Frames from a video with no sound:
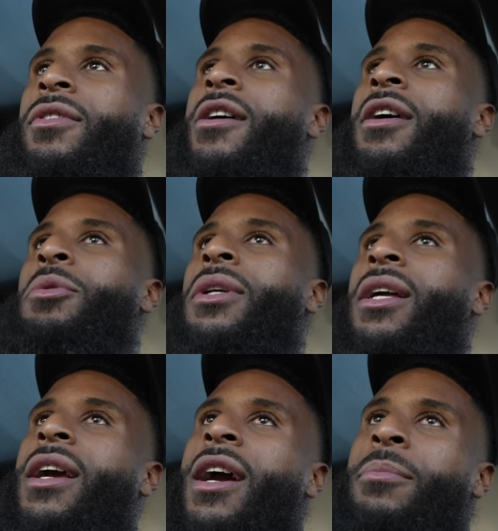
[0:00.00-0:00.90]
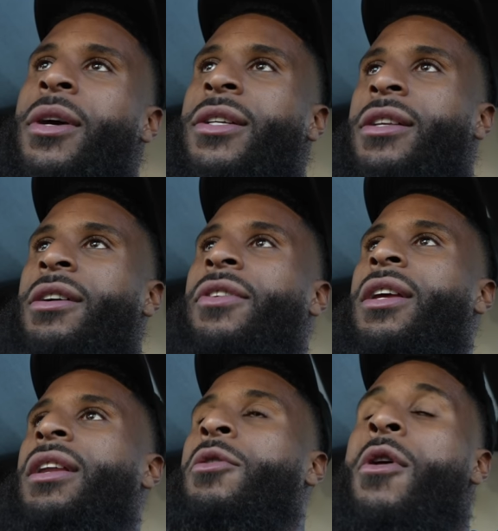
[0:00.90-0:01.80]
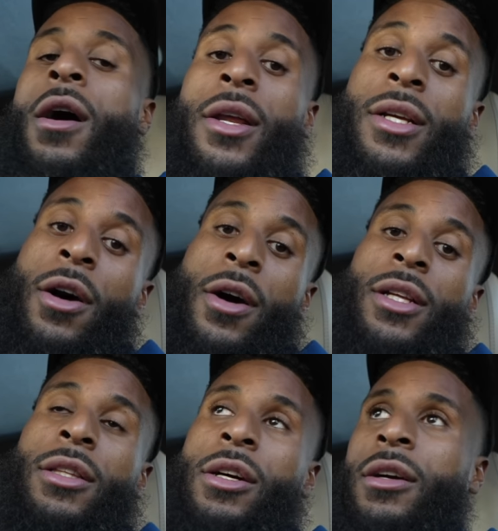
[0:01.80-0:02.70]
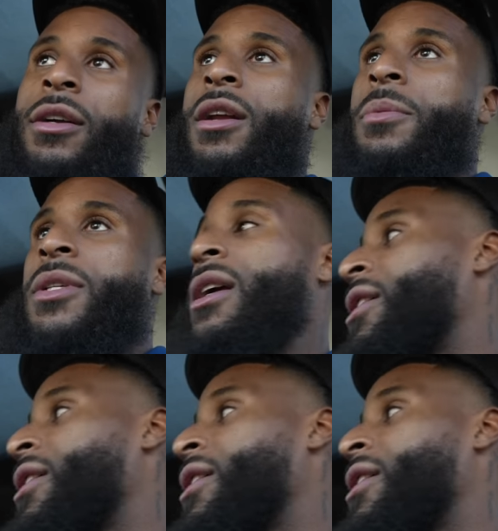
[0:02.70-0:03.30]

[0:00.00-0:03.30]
vlogging with the camera and stuff and then the quality already look, you know what I'm saying,